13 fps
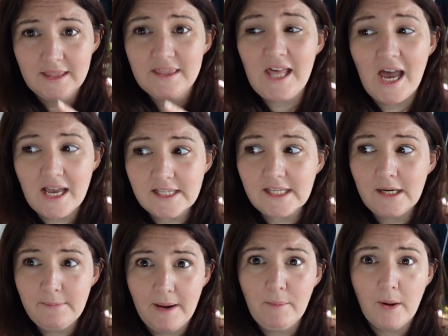That's
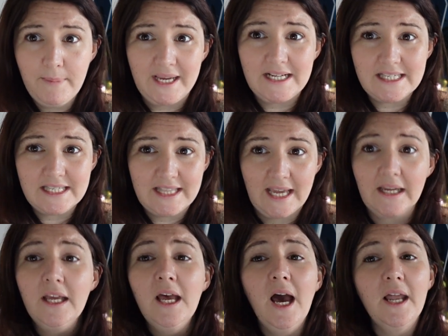going to be my biggest thing.
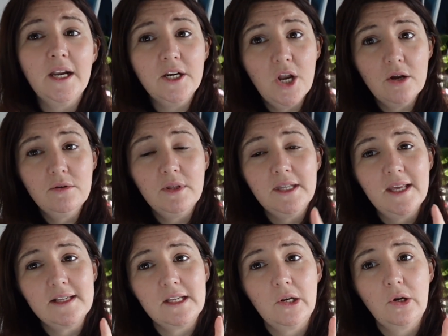And I know that
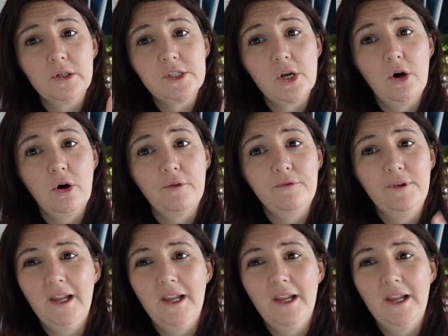there's a lot of,